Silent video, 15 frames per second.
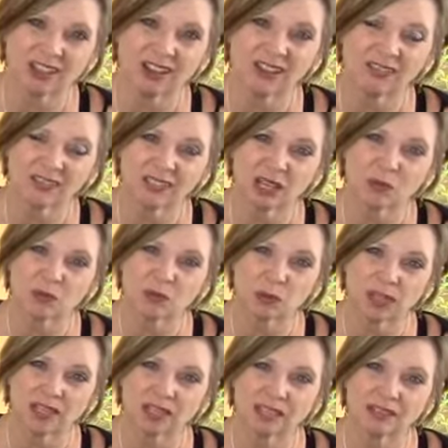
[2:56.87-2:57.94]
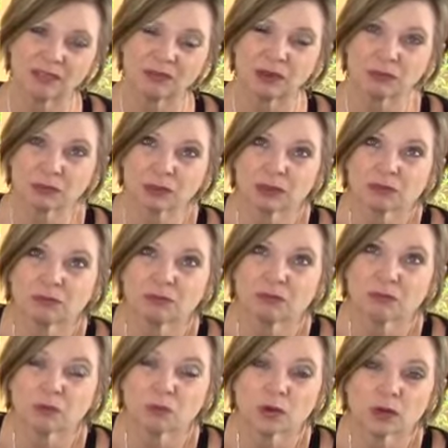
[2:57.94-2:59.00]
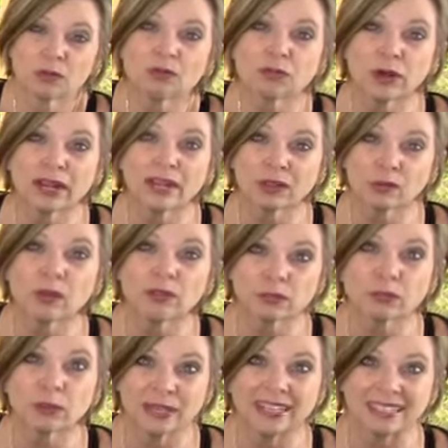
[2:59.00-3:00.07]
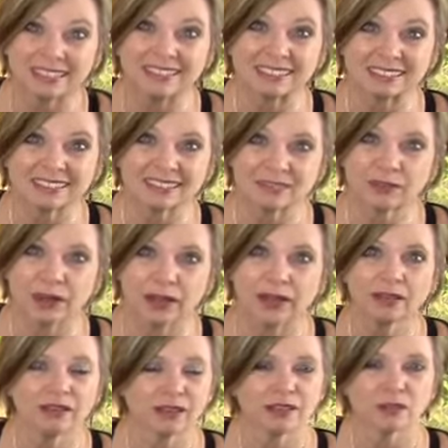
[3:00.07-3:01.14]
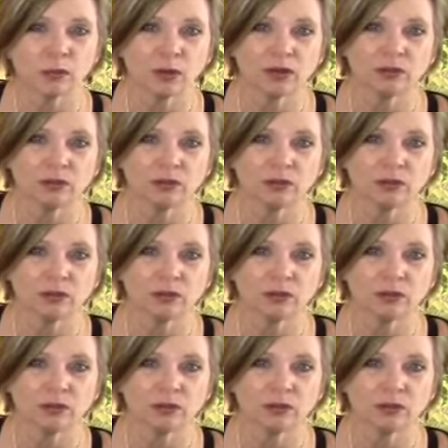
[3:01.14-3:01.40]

Oftentimes we get, when we're afraid, we freeze, right? That's